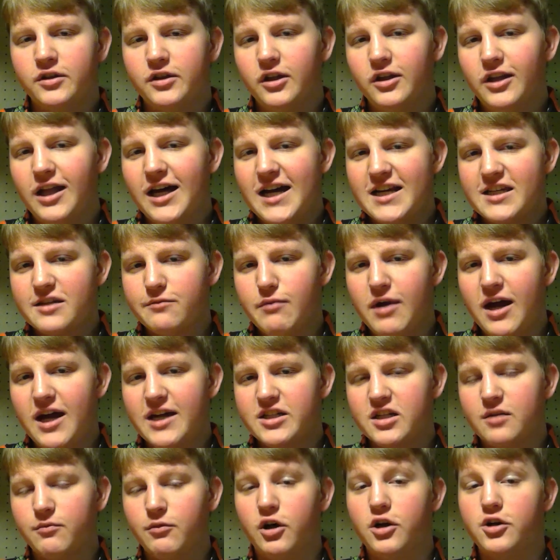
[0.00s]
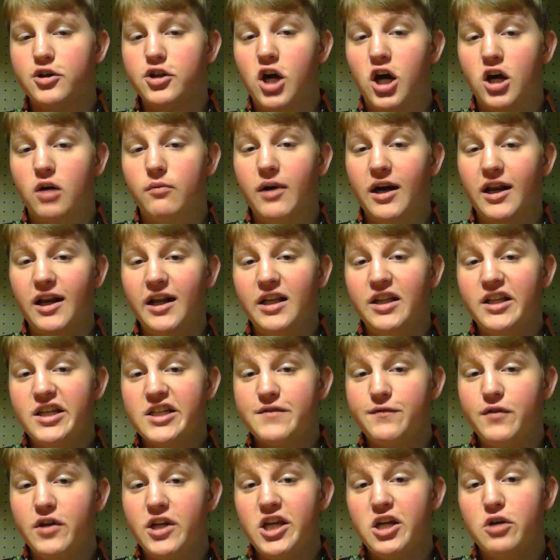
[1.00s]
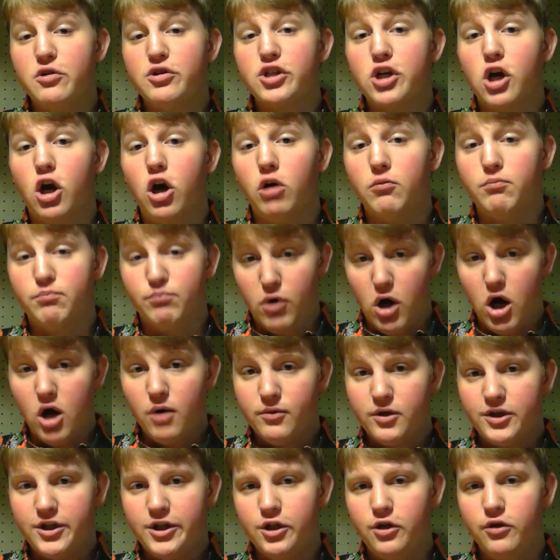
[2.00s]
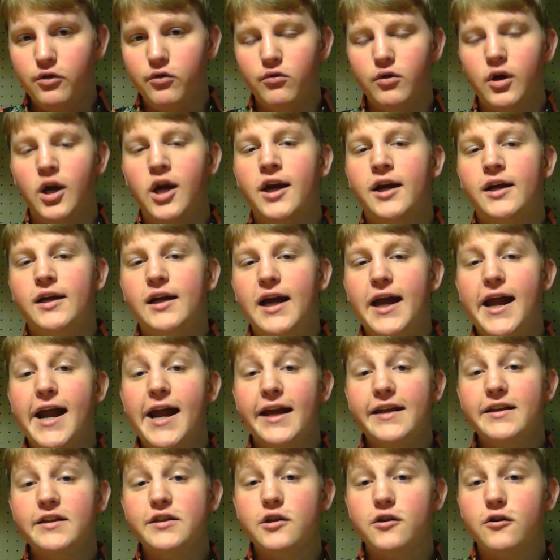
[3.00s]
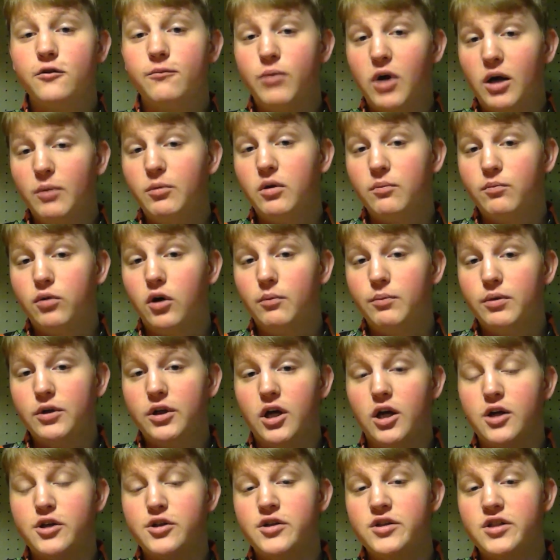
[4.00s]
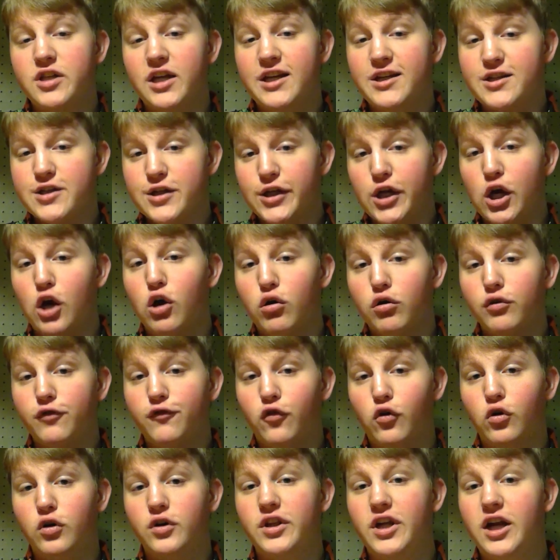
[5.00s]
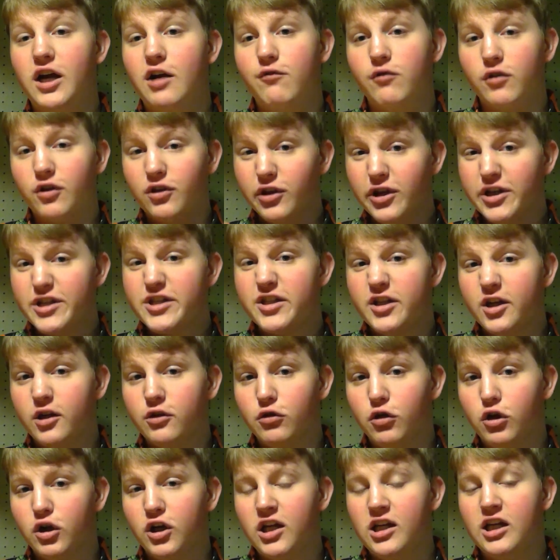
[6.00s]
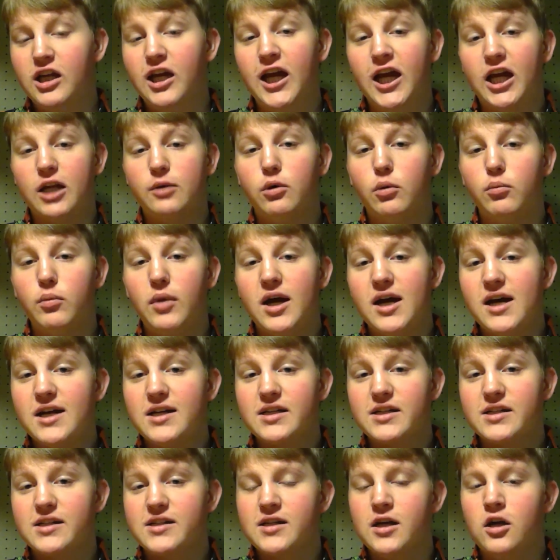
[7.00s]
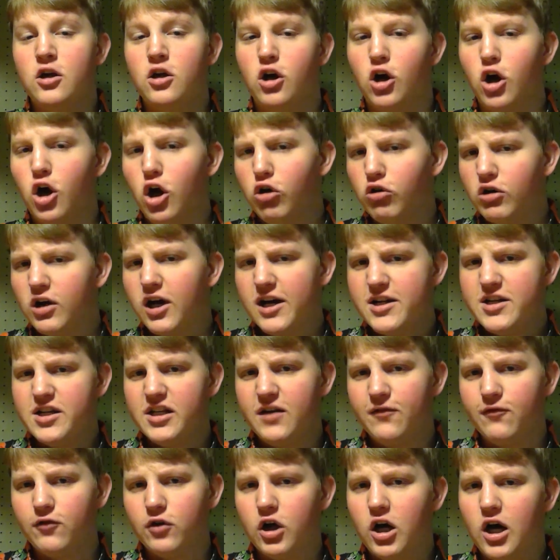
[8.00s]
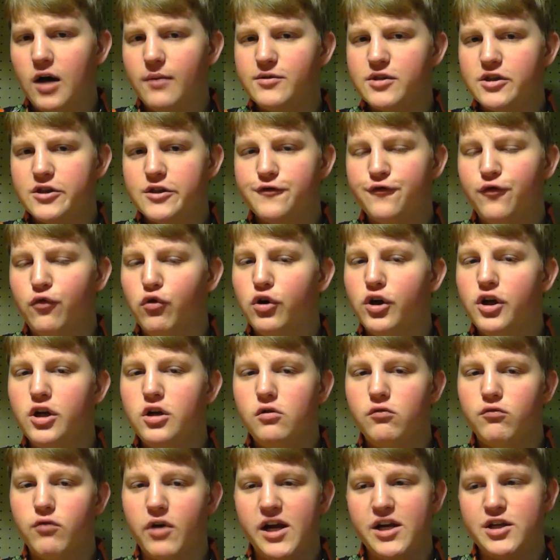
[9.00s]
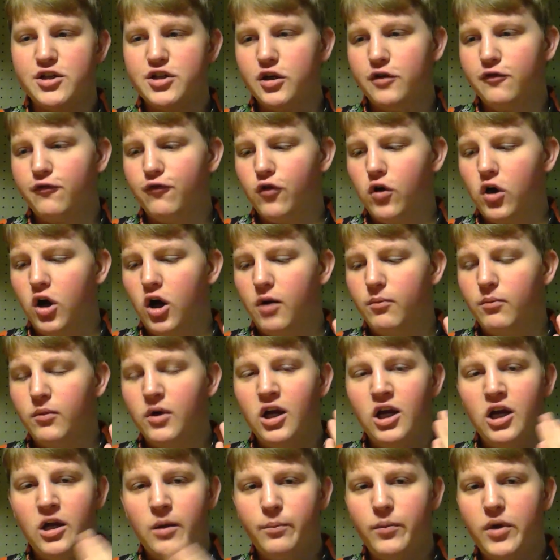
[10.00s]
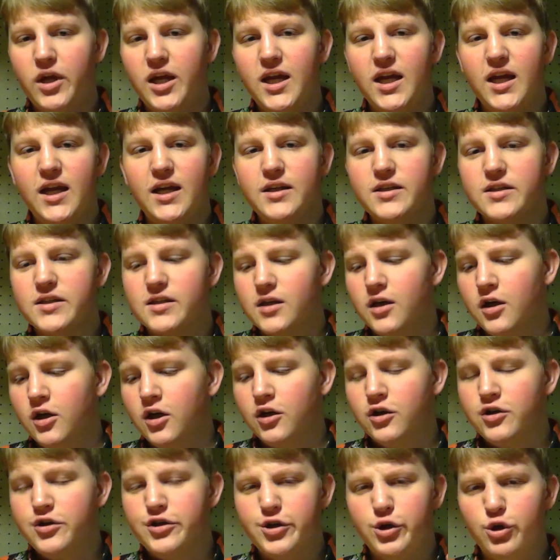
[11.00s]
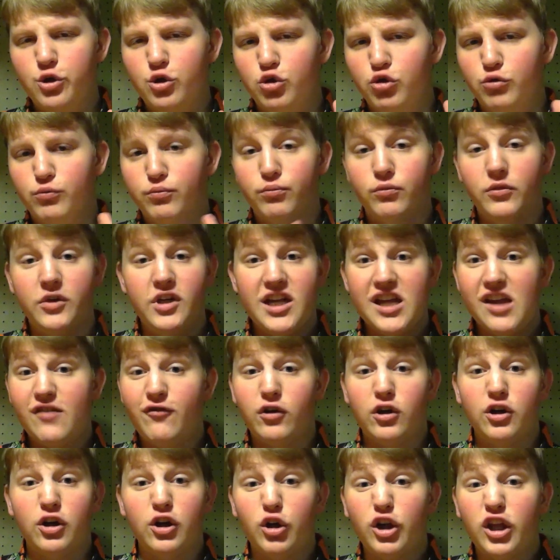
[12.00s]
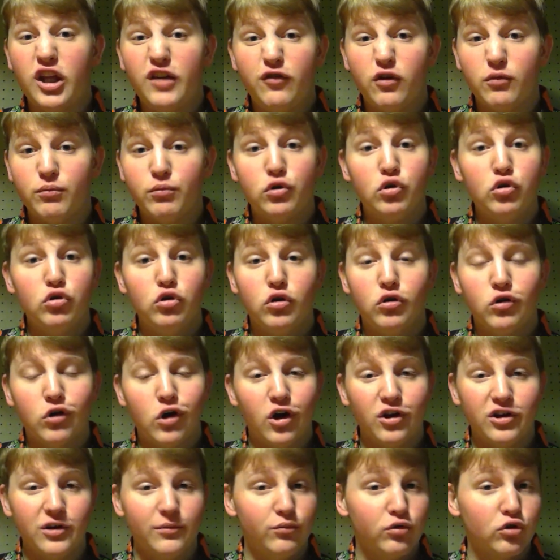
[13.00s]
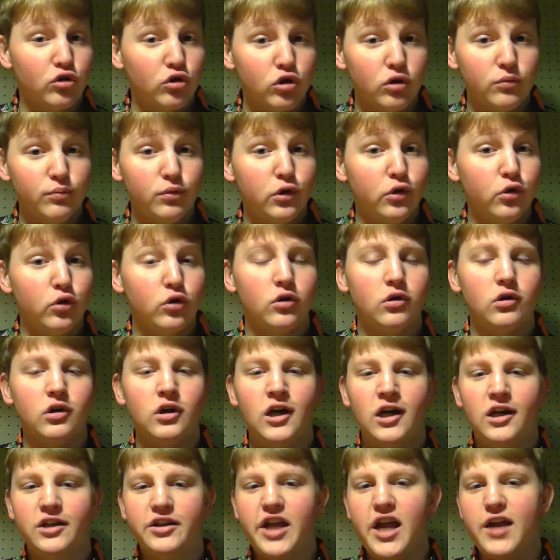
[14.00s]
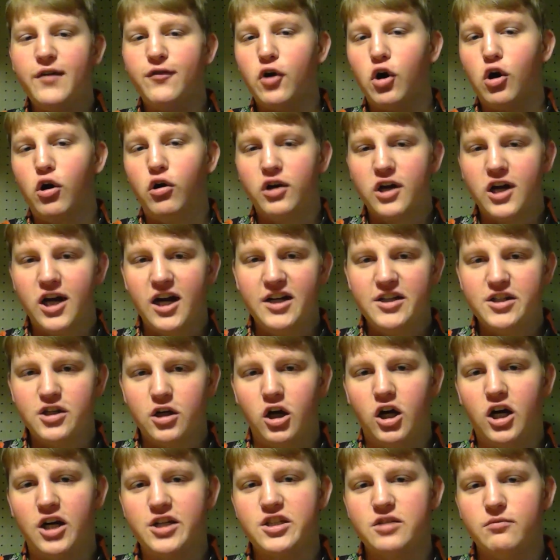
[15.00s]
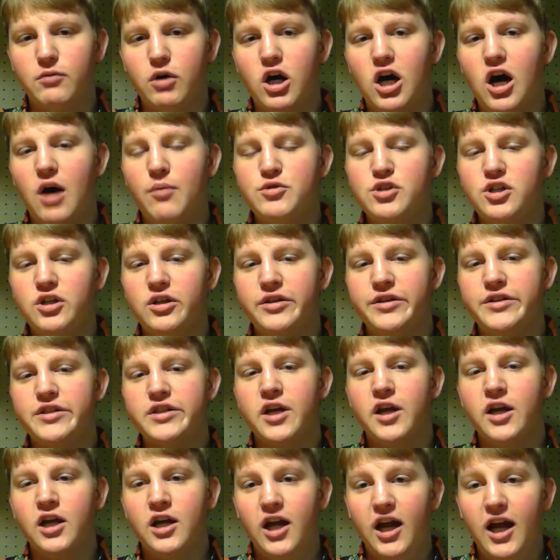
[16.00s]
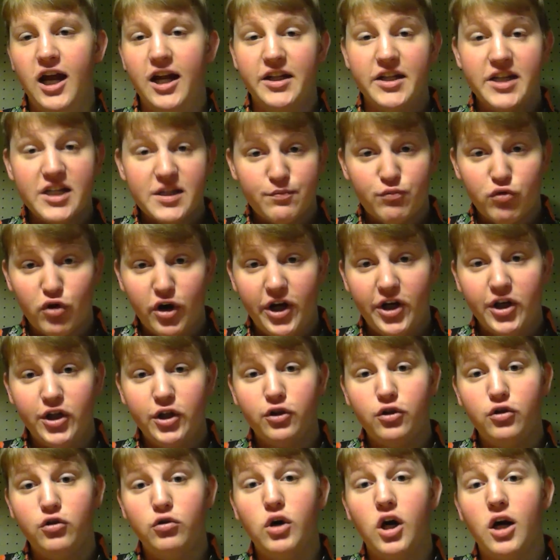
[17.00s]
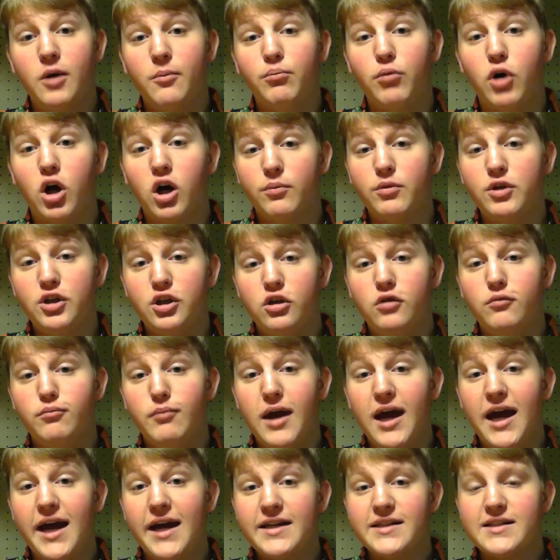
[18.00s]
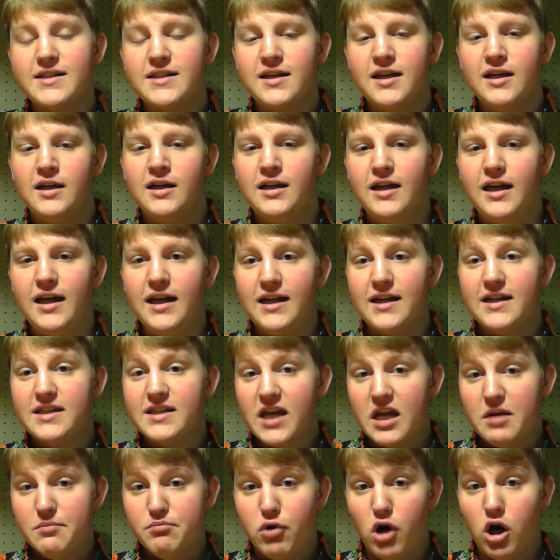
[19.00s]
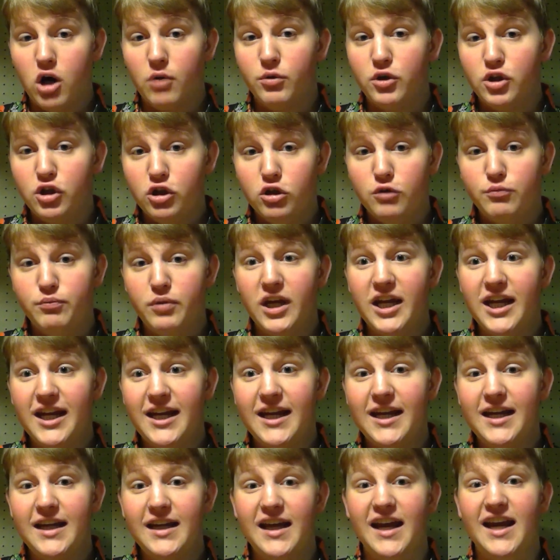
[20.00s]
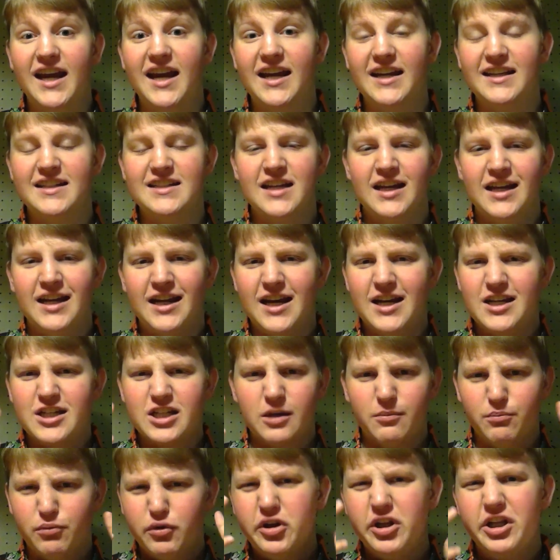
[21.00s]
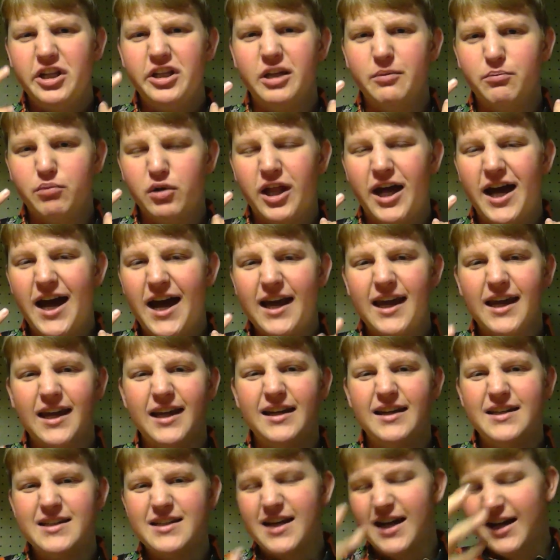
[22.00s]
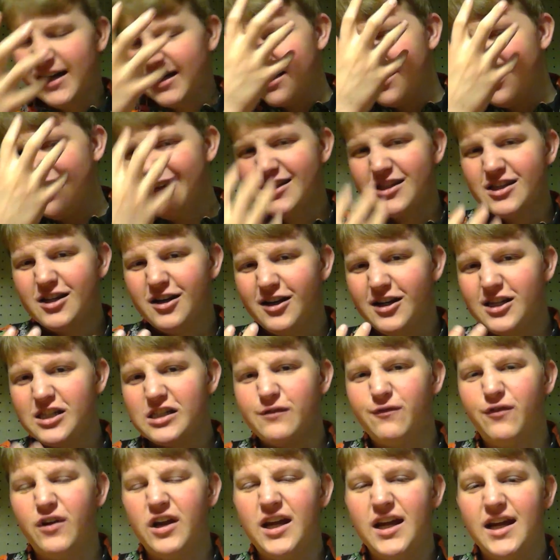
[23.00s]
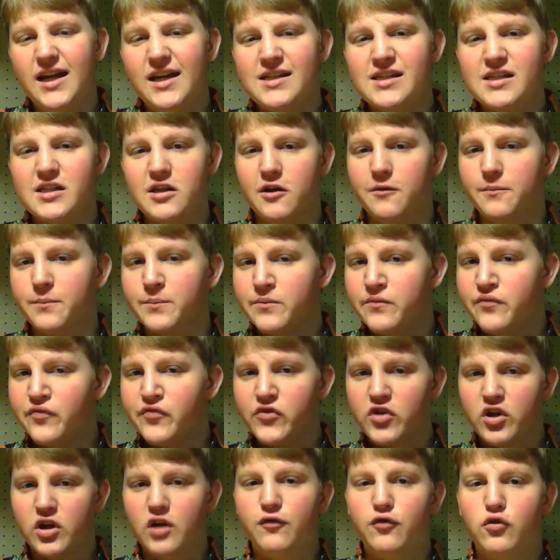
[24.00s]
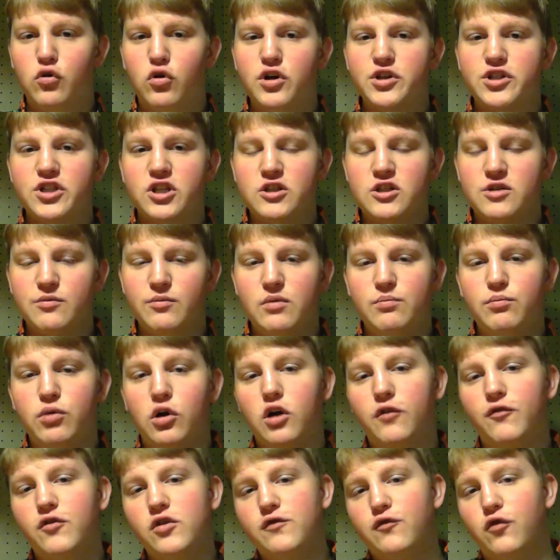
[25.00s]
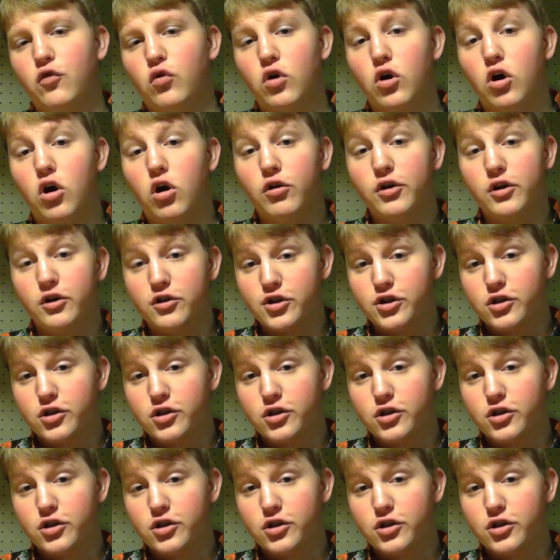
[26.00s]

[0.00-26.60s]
The last mask I'm going to talk about in this video is called Barbecue, and Pumpkin Pulp Productions is known for their realistic looking animal masks. All kinds of different options for you, ranging from pigs to even an evil poodle called the Brutal Poodle. They have all kinds of awesome options, and this brand new Barbecue mask is a barbecued pig, and it's completely blackened. It's got cuts on its face, and of course this would be perfect for all your